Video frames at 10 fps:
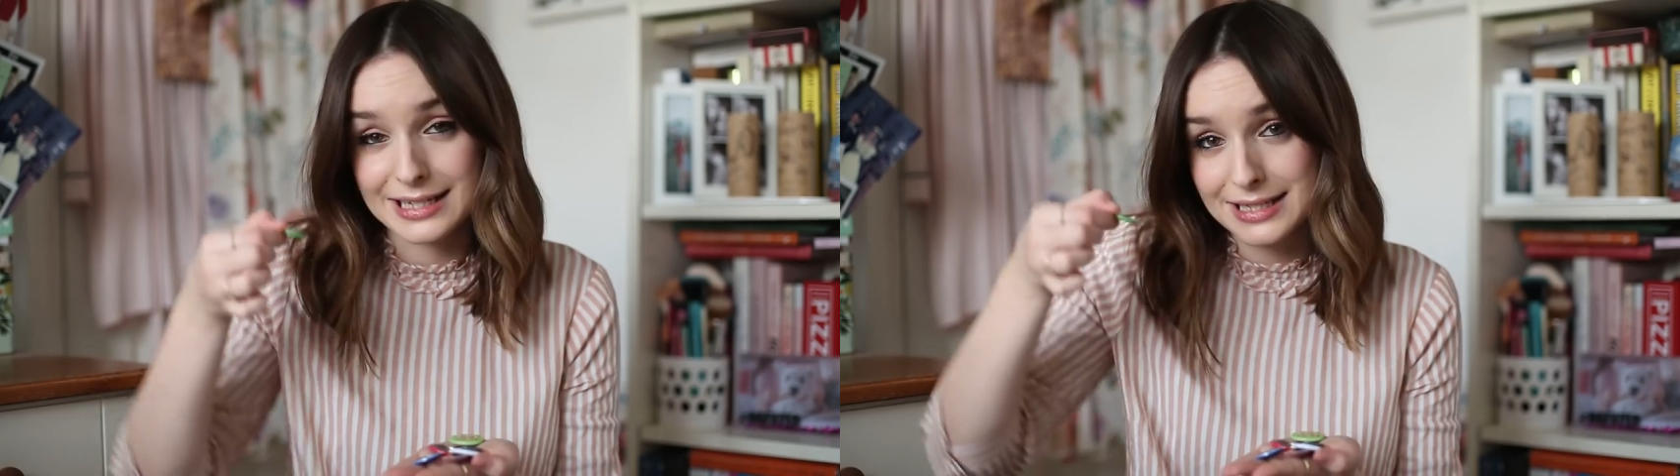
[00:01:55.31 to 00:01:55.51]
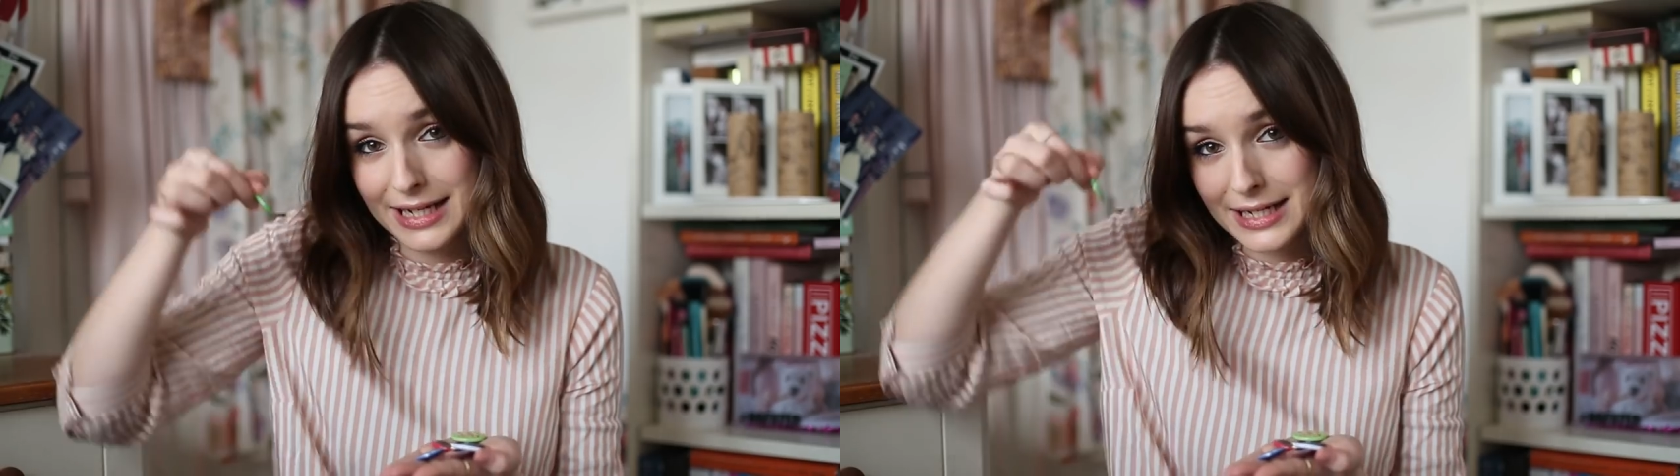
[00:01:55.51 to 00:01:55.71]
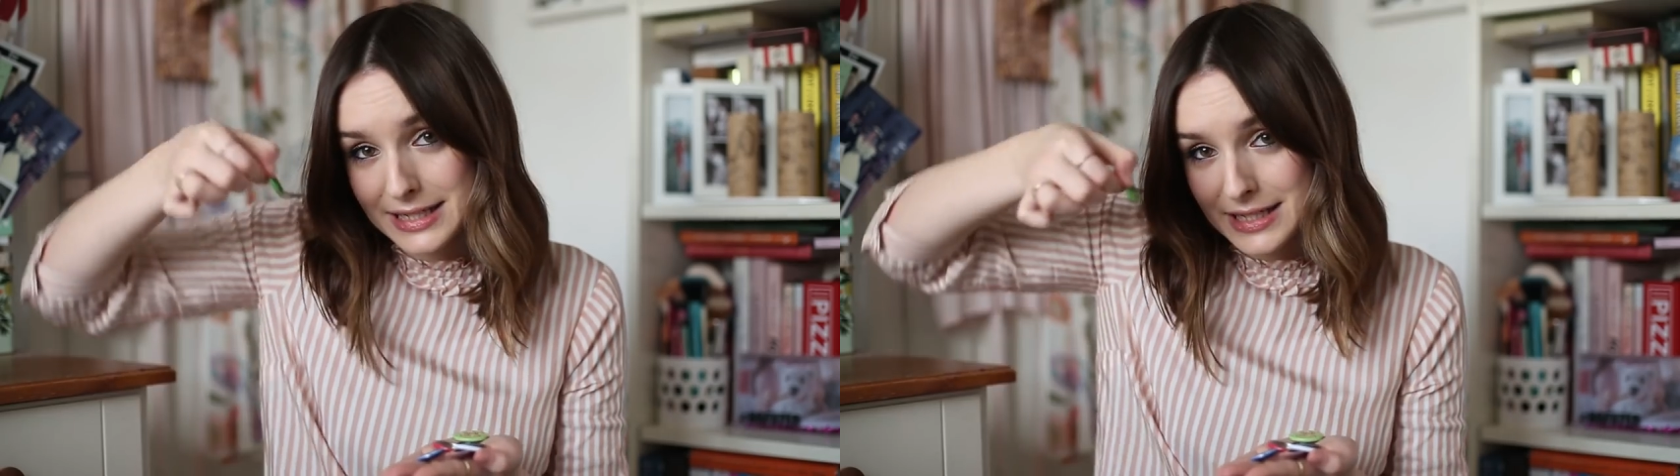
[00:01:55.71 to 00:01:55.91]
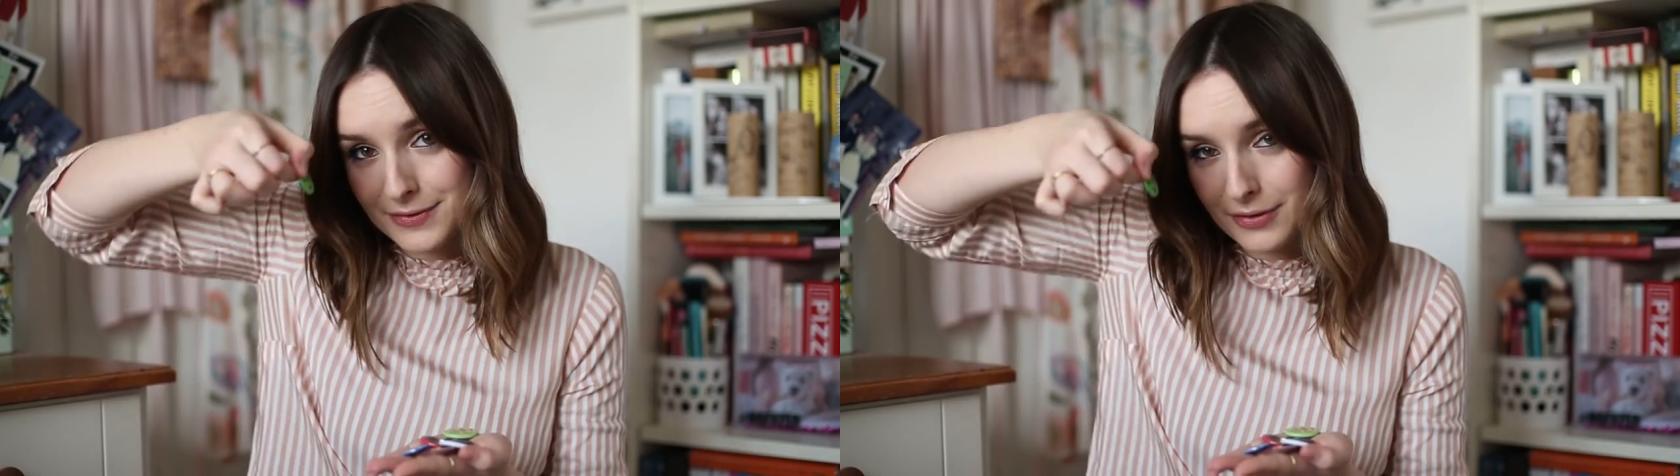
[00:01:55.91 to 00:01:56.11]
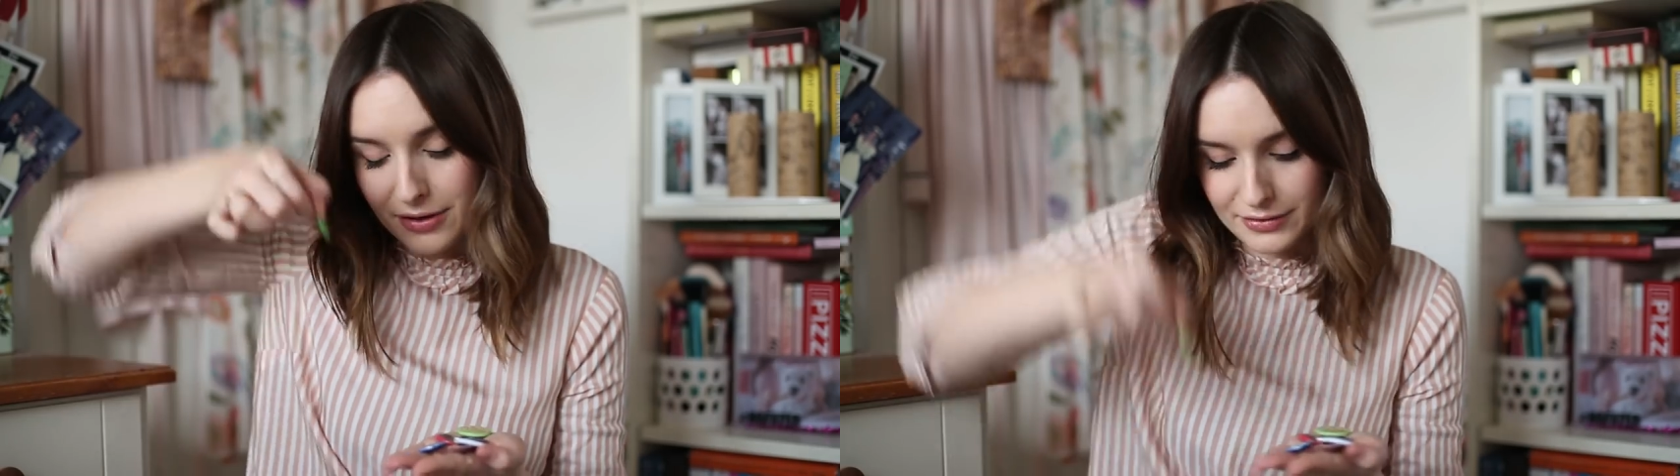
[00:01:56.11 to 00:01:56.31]
extinct
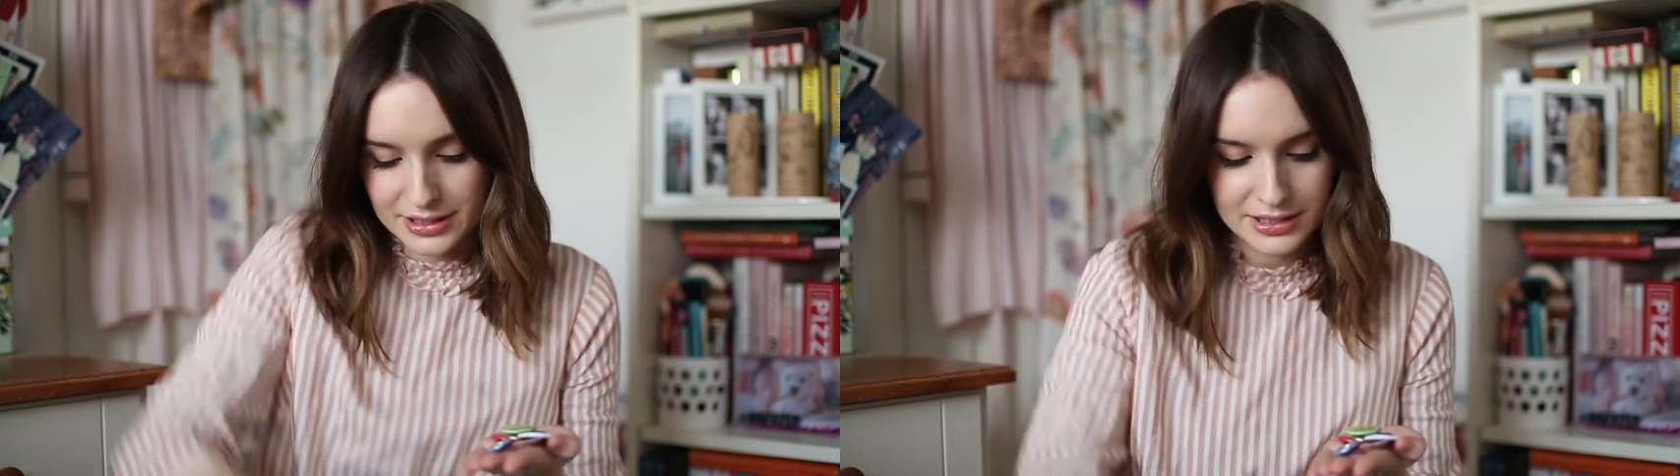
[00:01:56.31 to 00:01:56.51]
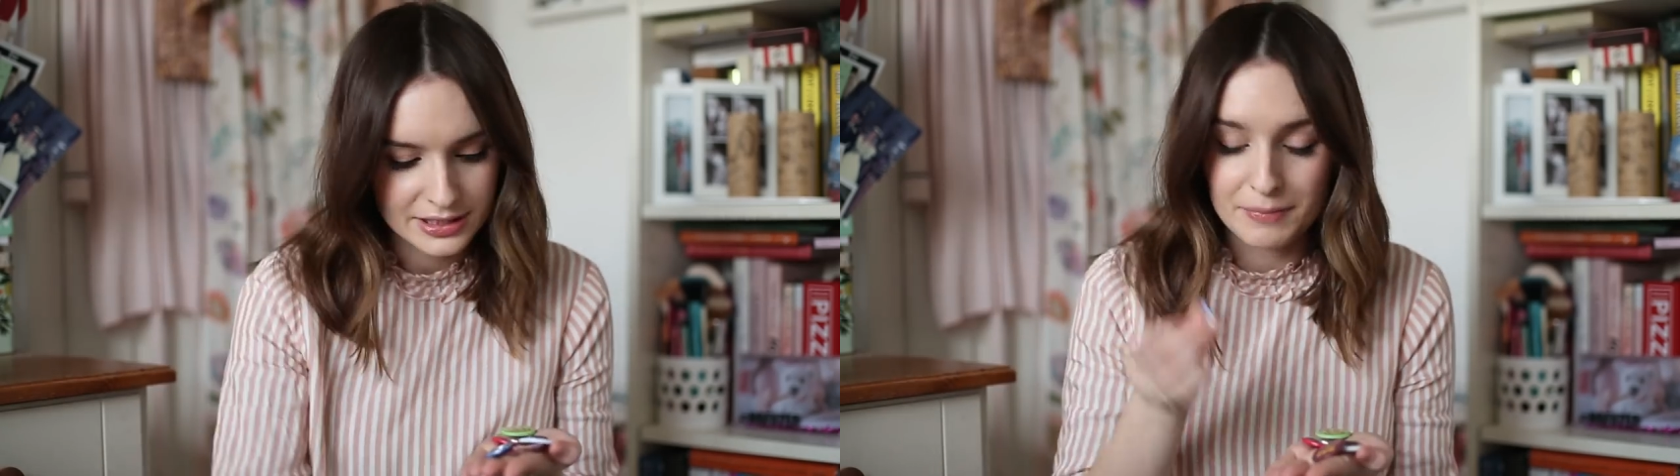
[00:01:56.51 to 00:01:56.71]
is forever,